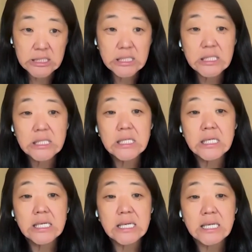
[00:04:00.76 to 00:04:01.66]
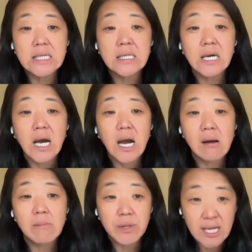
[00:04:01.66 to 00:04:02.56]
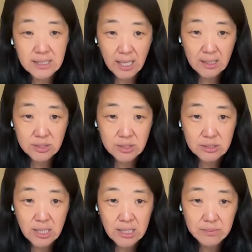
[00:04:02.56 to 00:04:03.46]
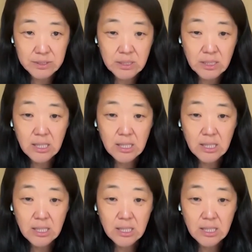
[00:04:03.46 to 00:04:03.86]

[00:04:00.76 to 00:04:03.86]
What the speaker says: T in our blood cancer types.